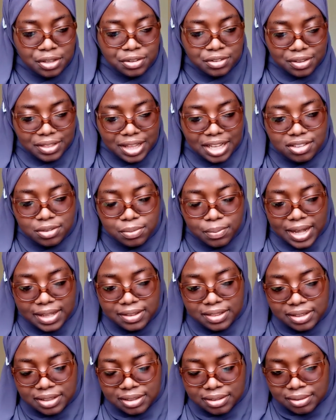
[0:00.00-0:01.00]
So that's why
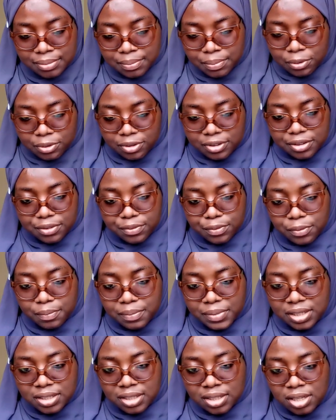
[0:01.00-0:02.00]
I think it's important for
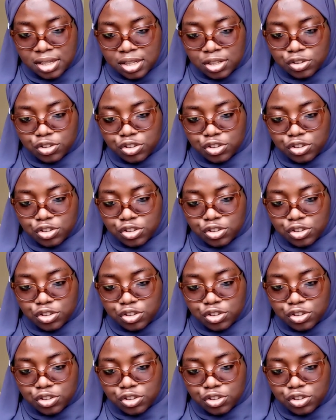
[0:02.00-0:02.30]
me